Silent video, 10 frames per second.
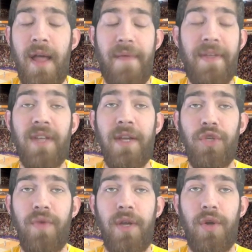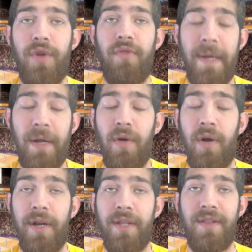and this injury could linger
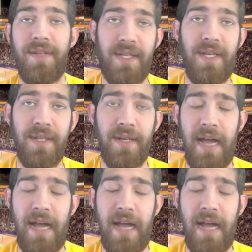on into the season.